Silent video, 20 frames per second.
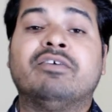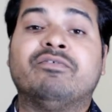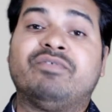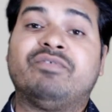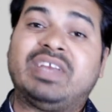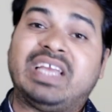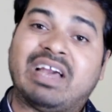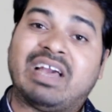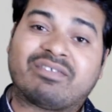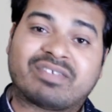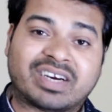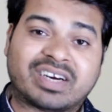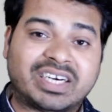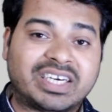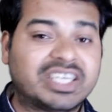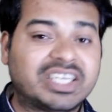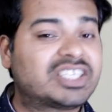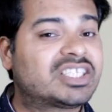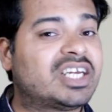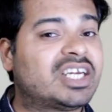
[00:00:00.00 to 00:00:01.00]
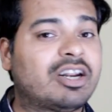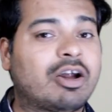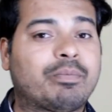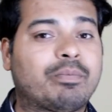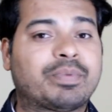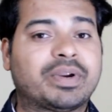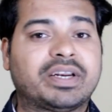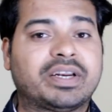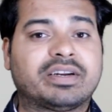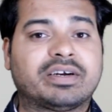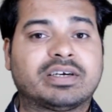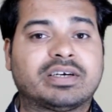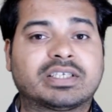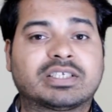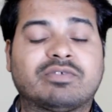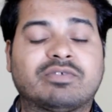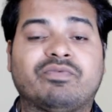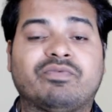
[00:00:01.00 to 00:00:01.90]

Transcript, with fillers: we have conditional operators,